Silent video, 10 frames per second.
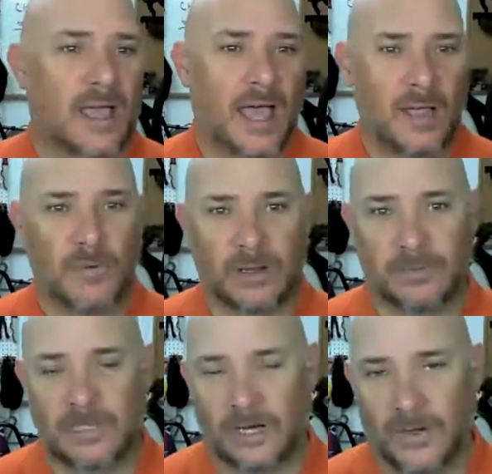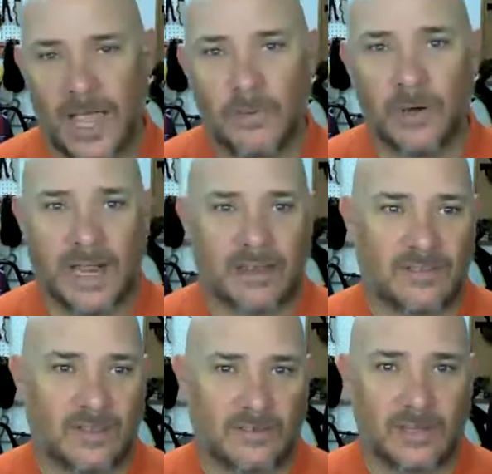I want
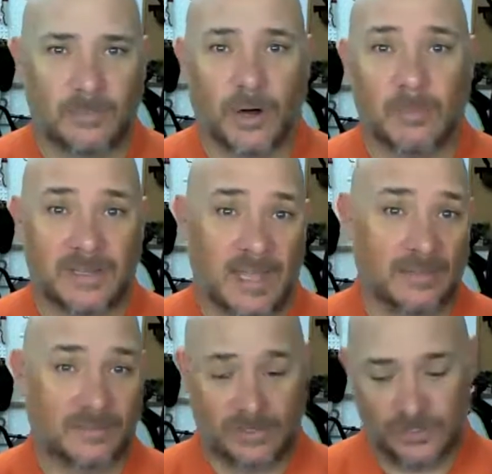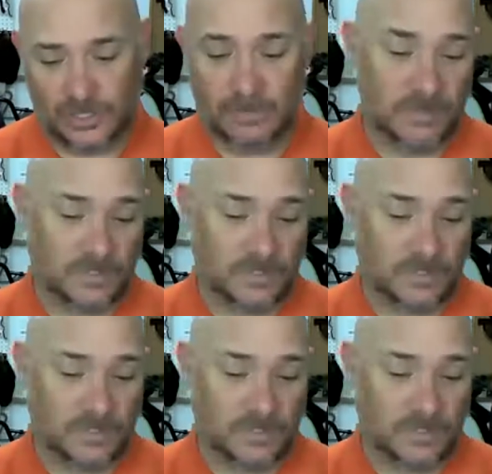access to the apartment that has the gym,